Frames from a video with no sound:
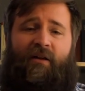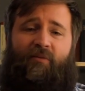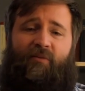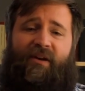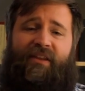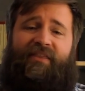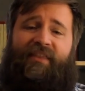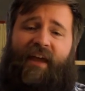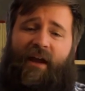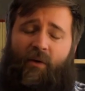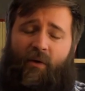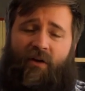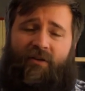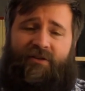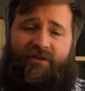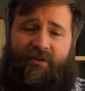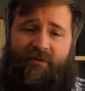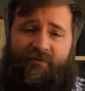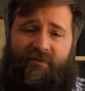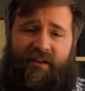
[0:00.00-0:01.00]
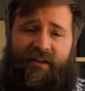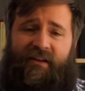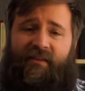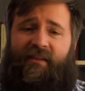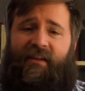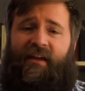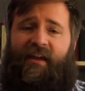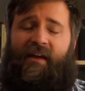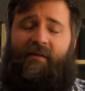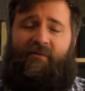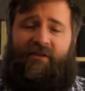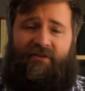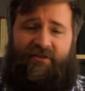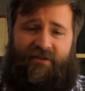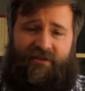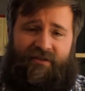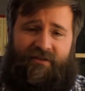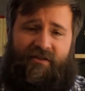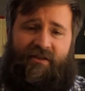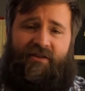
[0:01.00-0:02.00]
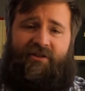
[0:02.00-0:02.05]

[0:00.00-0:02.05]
but they are simply the images,